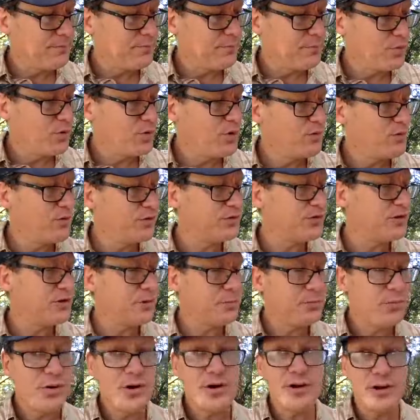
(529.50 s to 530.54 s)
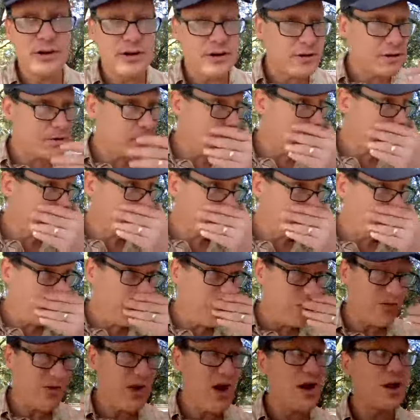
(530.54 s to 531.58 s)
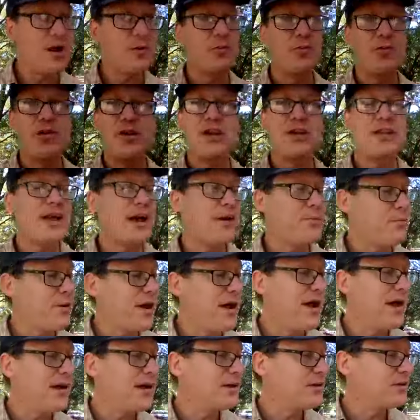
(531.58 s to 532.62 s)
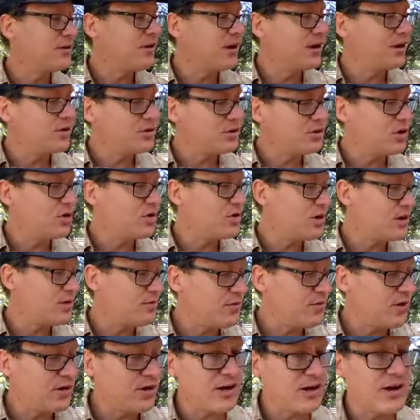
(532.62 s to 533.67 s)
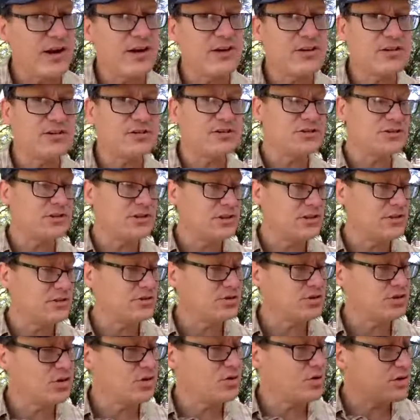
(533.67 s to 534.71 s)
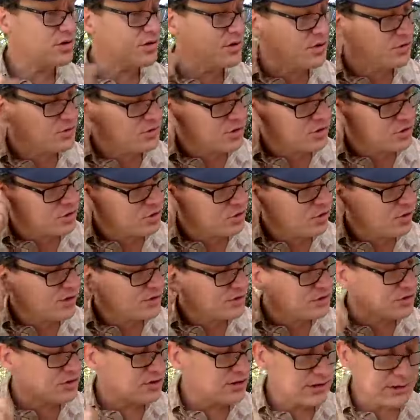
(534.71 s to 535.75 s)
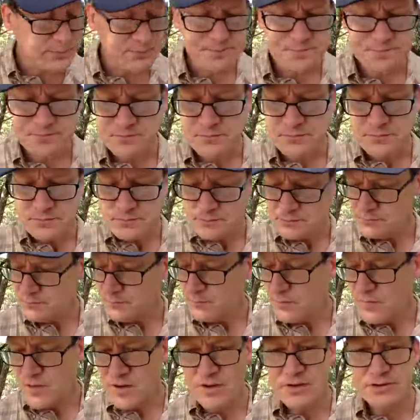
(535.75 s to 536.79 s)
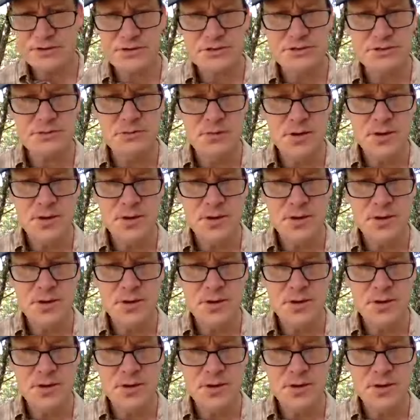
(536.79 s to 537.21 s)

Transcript: proof is in the pudding, and that's, you've got to breed that back and show that variegation is there and show that those other traits are there. So,